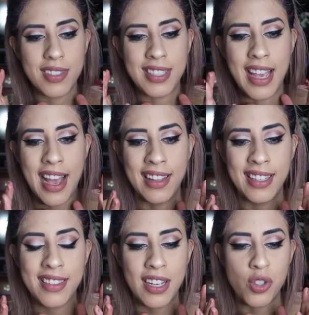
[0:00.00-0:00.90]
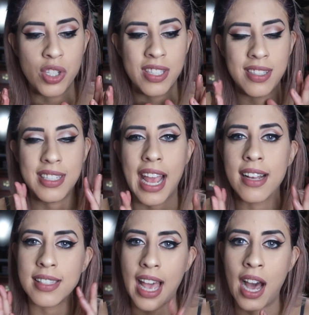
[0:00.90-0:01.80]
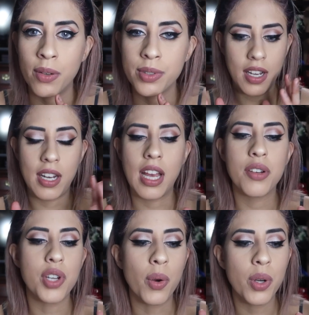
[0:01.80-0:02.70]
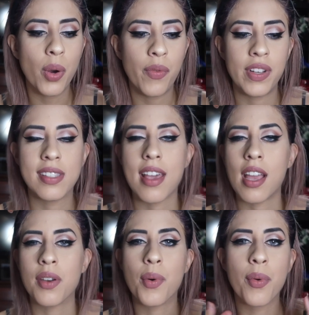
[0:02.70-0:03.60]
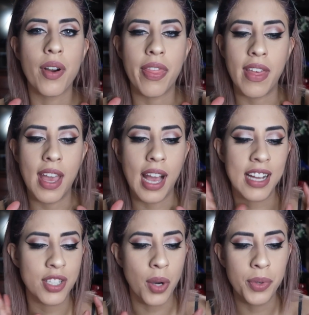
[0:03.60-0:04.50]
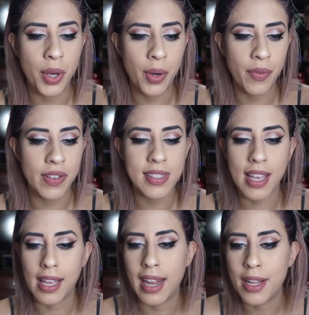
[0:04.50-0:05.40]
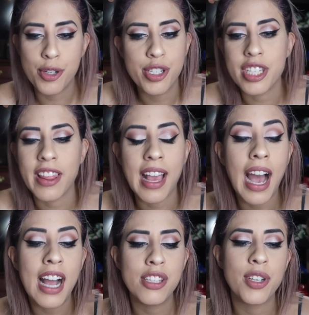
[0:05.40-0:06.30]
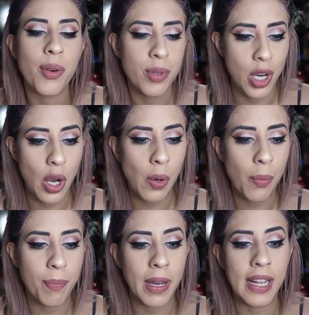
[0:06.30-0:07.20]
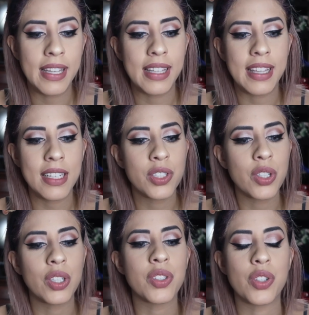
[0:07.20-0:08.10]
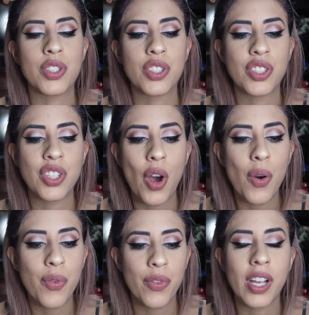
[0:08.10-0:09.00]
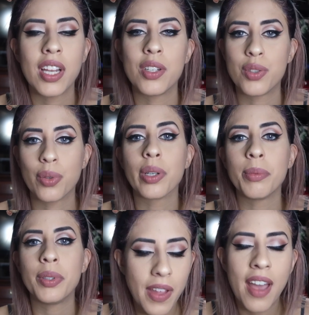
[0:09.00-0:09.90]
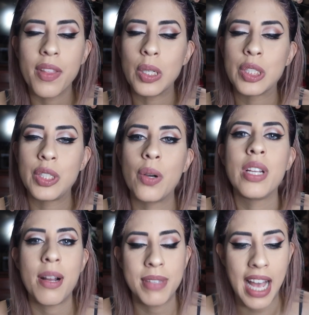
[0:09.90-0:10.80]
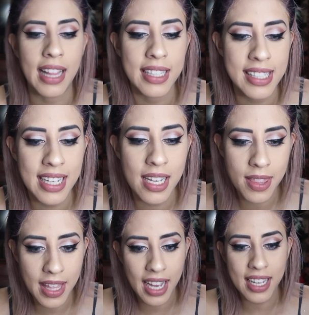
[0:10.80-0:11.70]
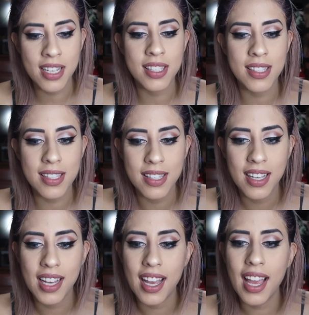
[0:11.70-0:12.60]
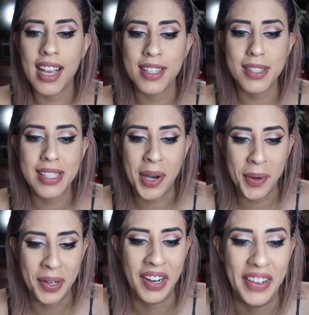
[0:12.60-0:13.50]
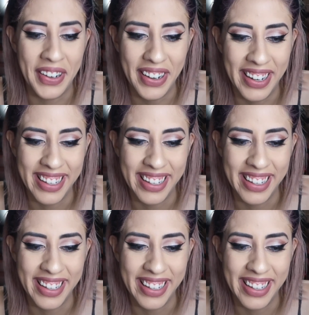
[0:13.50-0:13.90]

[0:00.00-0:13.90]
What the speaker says: talent that just stands out, and I don't know if it's like an aura thing, I don't know if it's like an energy thing, I don't know, but these girls are so freaking adorable and they're so damn talented that it's so hard.